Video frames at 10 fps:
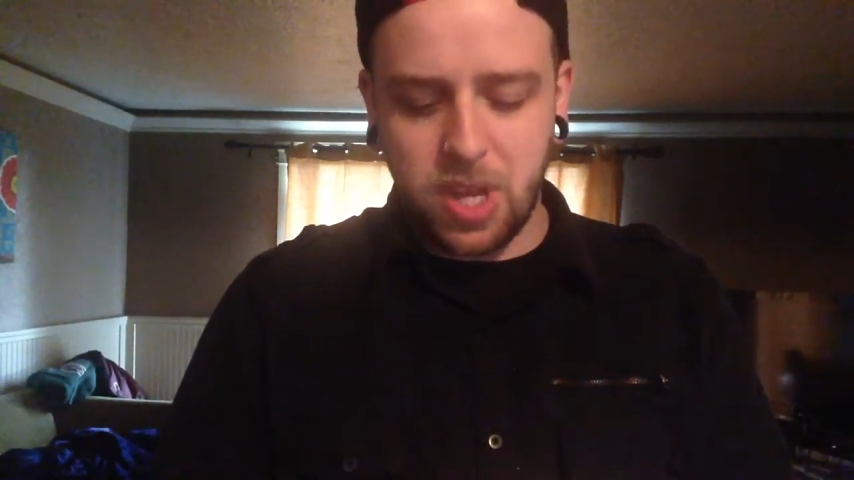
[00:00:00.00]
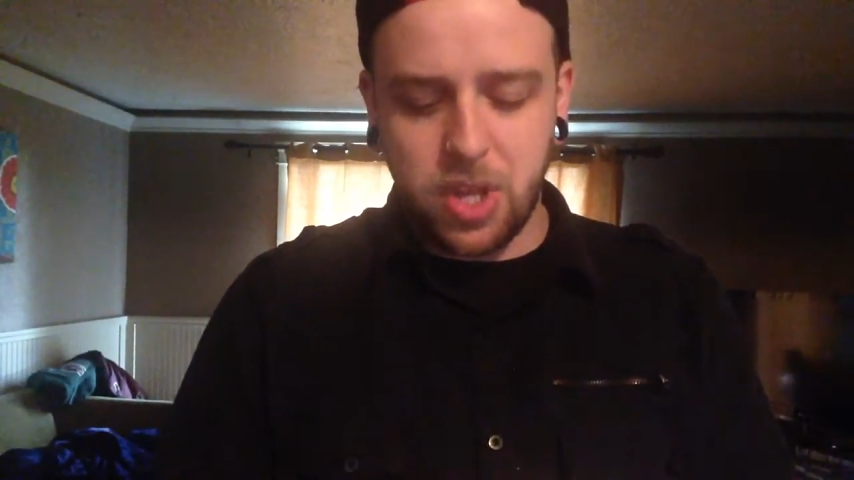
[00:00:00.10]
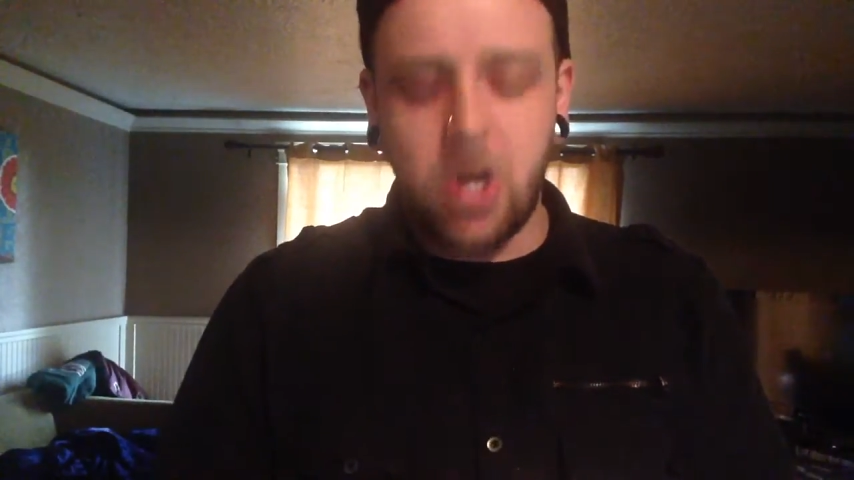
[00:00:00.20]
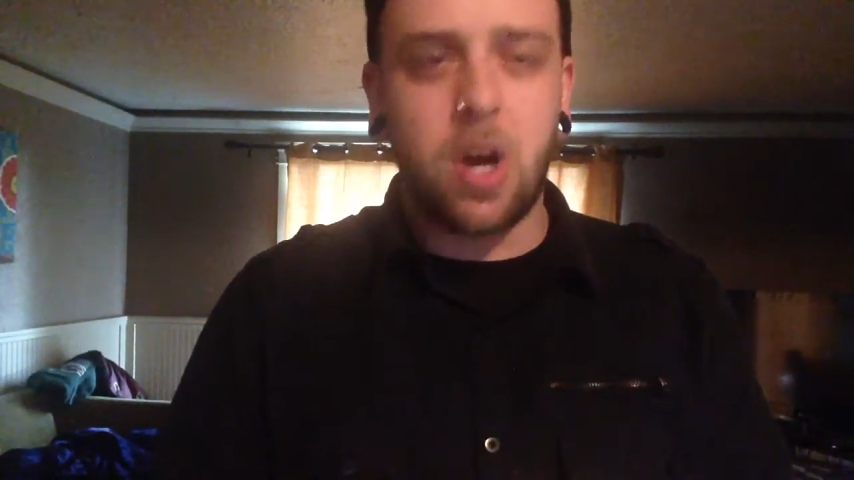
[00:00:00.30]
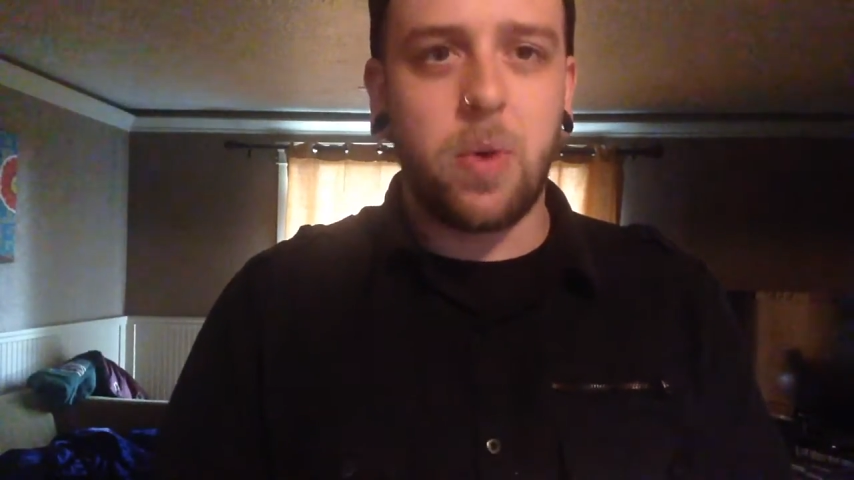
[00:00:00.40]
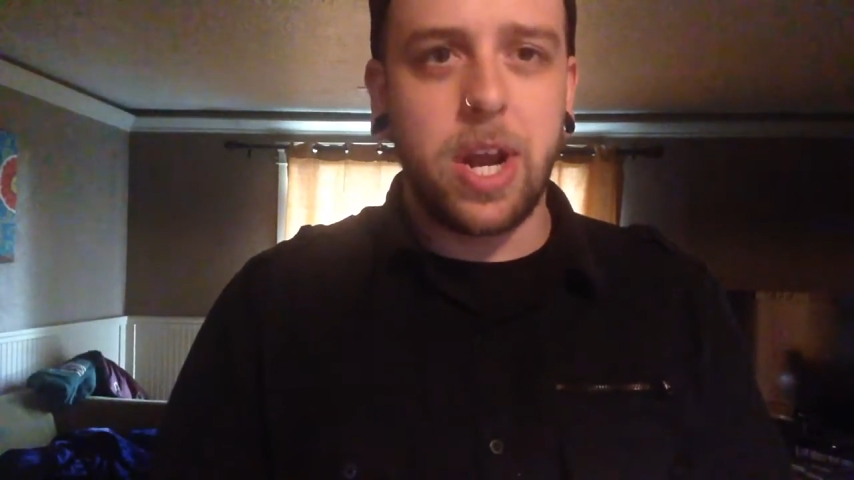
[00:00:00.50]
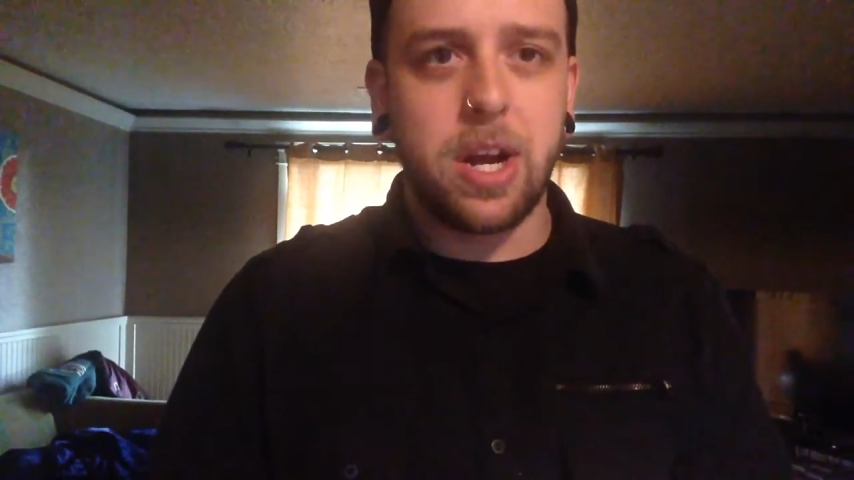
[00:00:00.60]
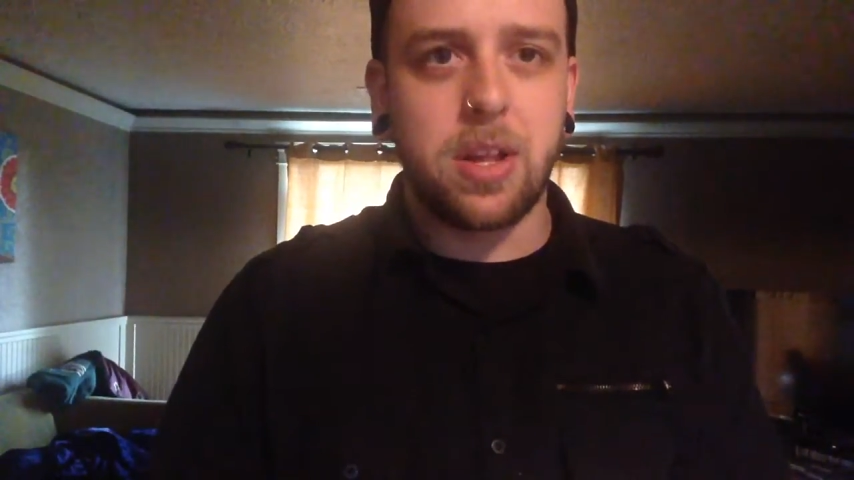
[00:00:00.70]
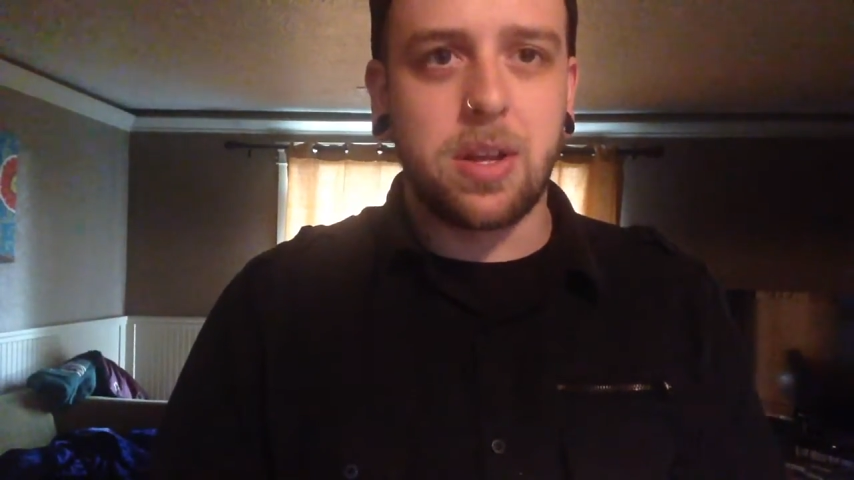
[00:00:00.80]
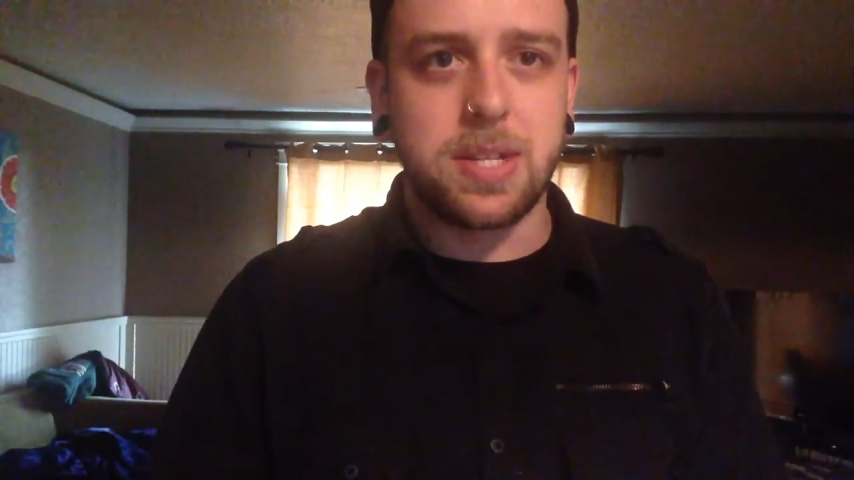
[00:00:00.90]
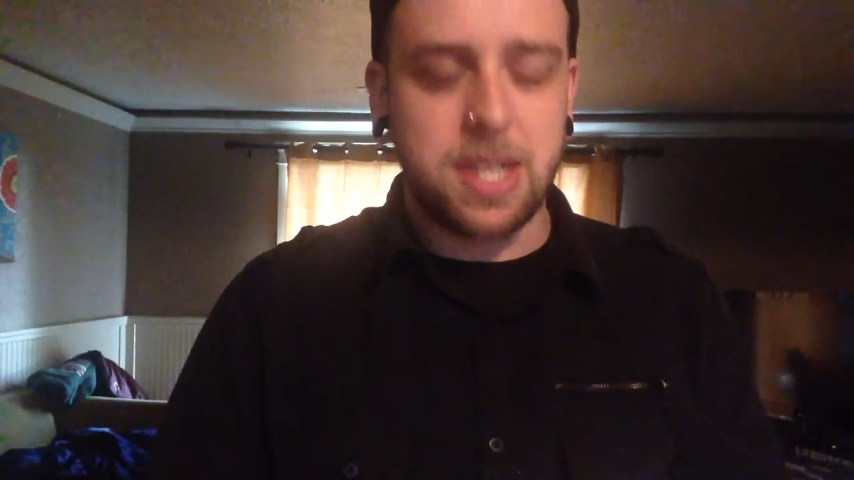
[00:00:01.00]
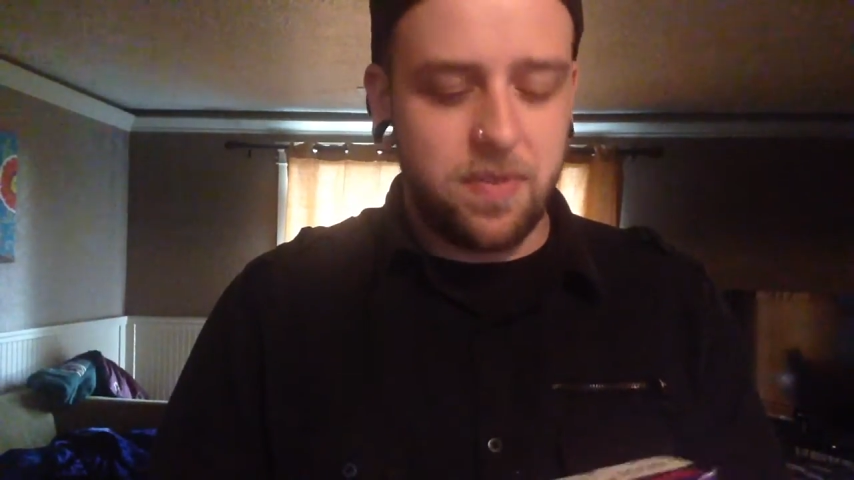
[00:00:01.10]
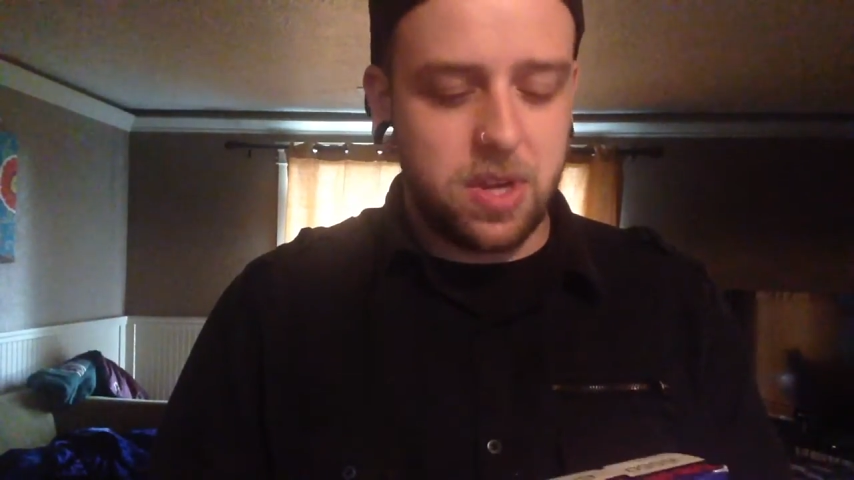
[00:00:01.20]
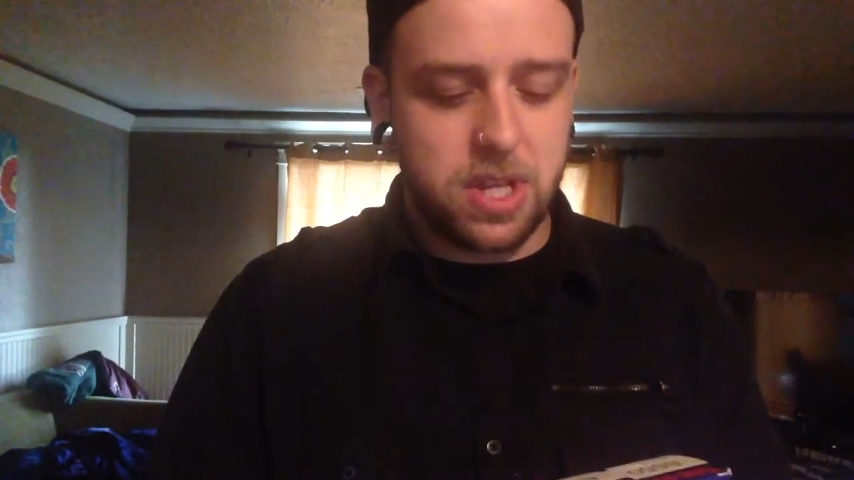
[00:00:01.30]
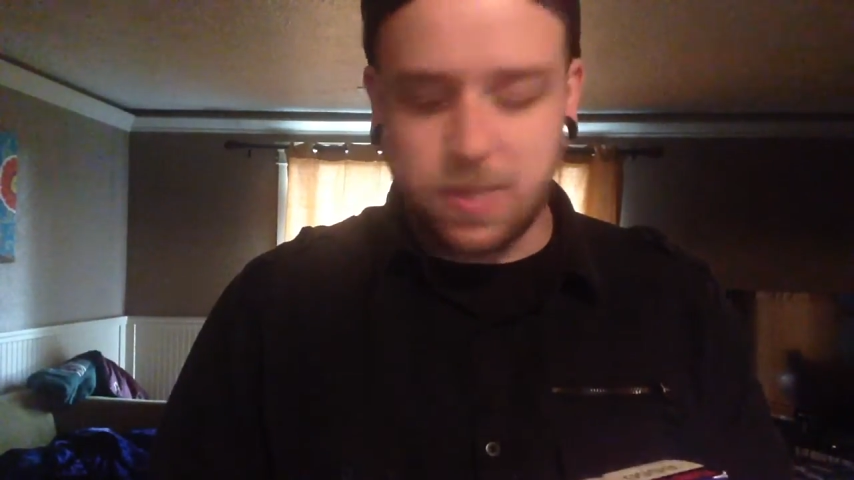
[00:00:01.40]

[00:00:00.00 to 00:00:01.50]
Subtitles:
They're all rated a little different.